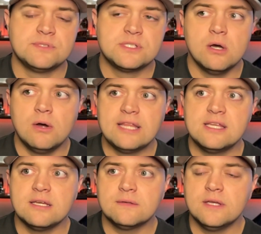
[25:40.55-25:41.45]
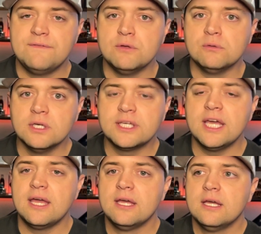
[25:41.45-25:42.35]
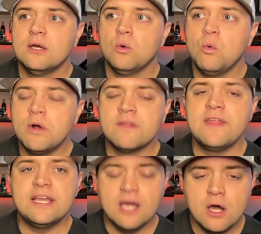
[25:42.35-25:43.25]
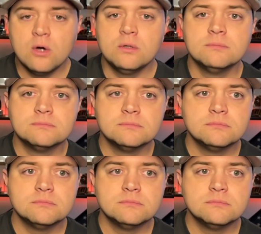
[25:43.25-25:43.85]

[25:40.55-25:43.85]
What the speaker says: So I think if you look at where they go,